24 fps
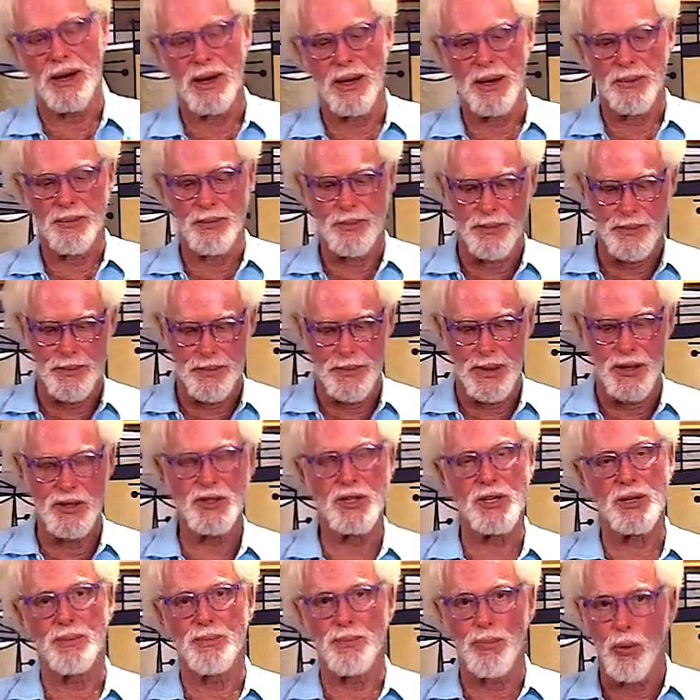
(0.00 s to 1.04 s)
uh,
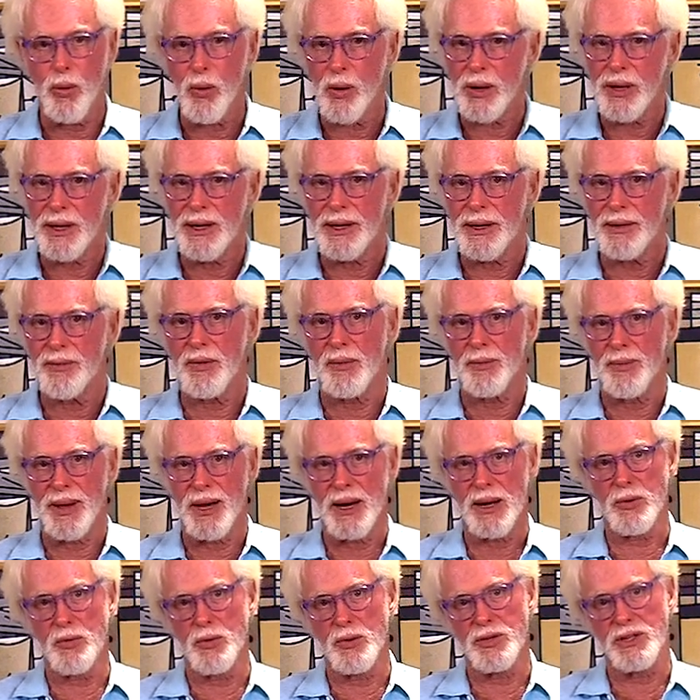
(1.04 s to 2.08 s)
most important of the
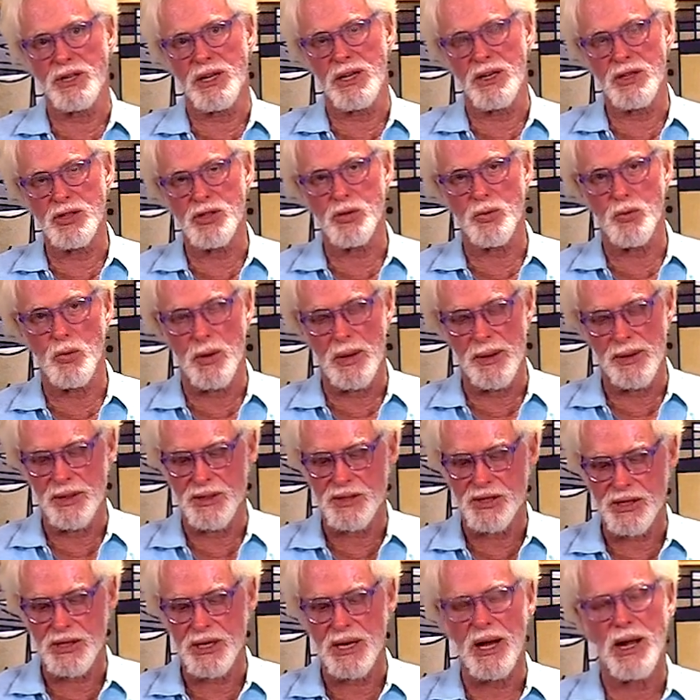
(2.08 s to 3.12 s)
belly routines and one
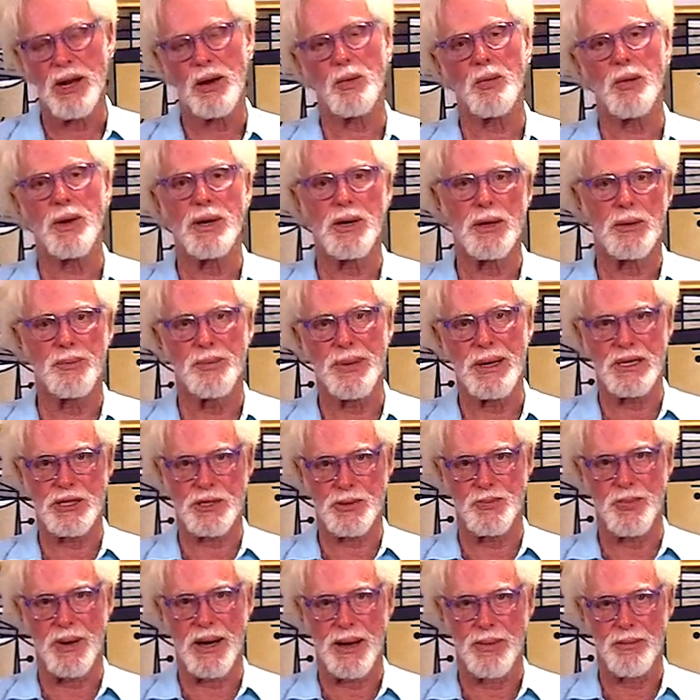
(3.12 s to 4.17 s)
that's tolerated
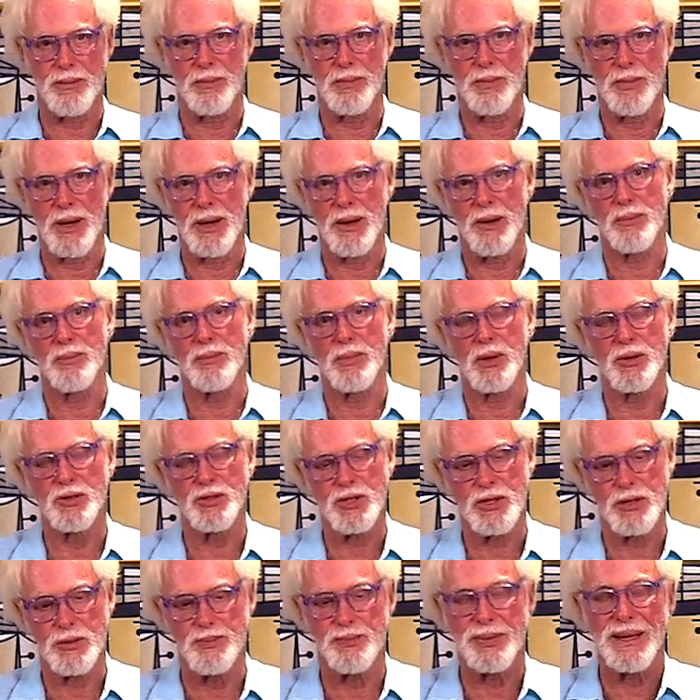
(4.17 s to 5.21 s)
best by uh,
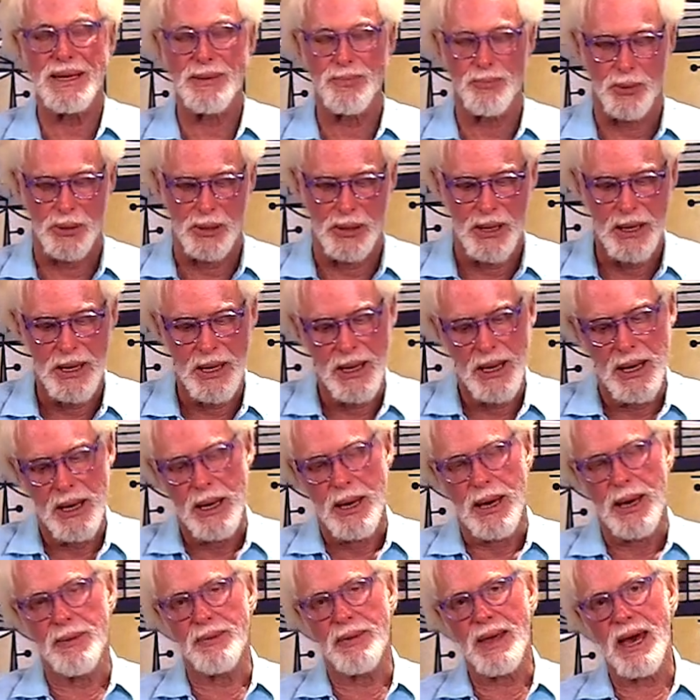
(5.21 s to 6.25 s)
most people,
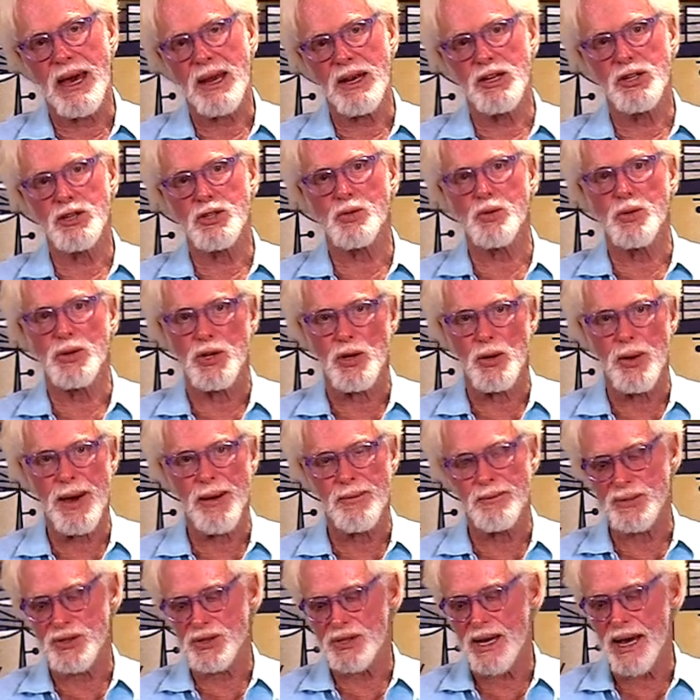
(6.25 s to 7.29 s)
and that is when you
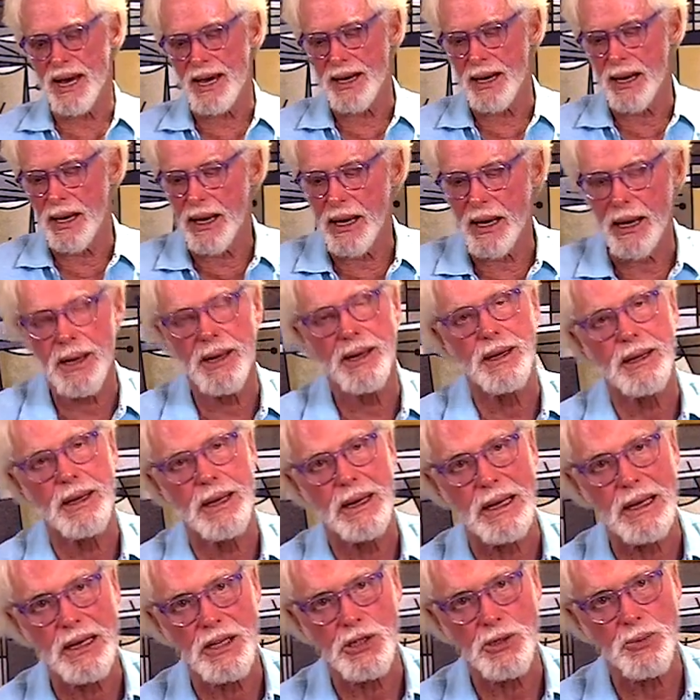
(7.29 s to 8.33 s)
have them sideline,
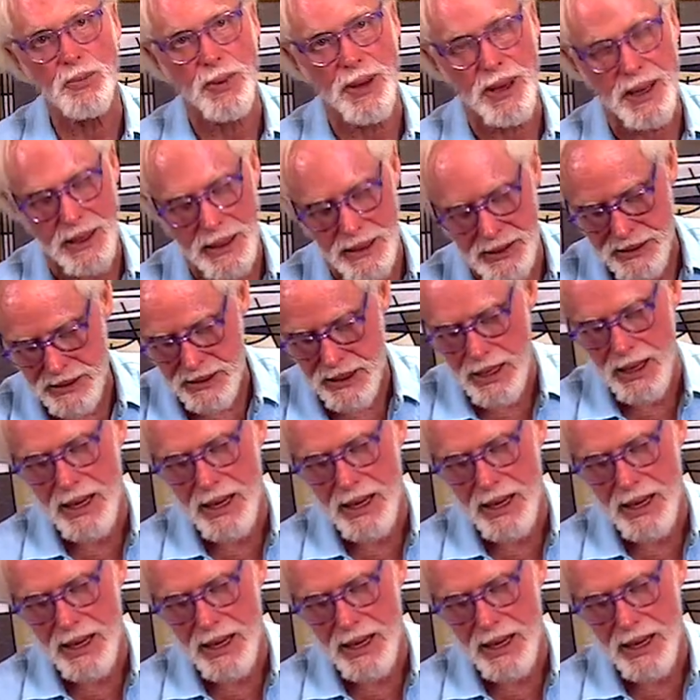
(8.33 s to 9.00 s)
knees bent,